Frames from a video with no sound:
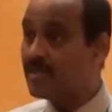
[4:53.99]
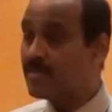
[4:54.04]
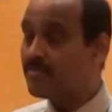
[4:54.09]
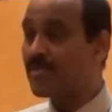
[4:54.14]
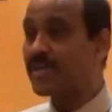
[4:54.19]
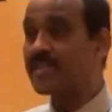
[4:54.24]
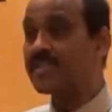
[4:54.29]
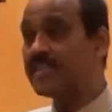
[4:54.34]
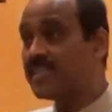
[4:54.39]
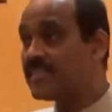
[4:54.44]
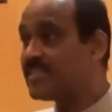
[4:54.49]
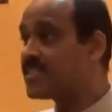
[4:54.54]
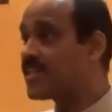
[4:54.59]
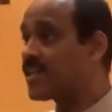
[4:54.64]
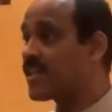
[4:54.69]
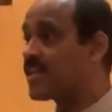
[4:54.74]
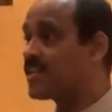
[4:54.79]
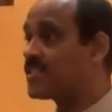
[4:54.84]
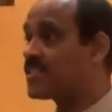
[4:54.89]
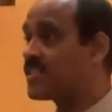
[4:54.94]
but this
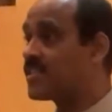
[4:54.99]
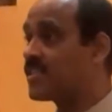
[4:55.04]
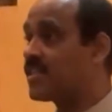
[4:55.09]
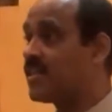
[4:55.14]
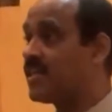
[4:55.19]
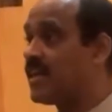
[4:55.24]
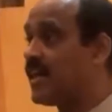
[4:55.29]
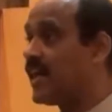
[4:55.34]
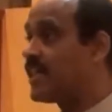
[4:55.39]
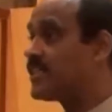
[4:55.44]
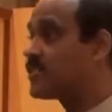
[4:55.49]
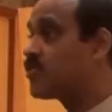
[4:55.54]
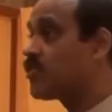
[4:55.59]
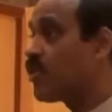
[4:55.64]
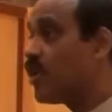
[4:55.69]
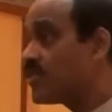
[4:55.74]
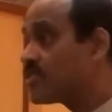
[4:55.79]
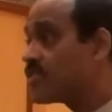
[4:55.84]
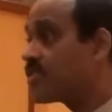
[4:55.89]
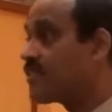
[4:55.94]
generation has
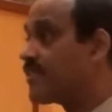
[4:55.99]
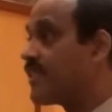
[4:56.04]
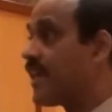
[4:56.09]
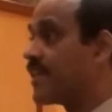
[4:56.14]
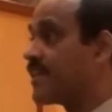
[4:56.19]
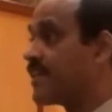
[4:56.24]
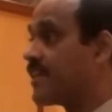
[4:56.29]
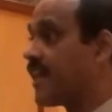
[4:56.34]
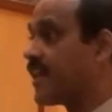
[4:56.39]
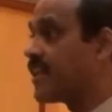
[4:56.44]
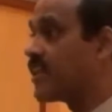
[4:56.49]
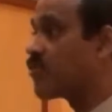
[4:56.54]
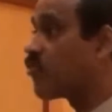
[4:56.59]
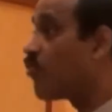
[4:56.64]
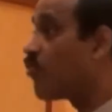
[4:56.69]
lost that talent.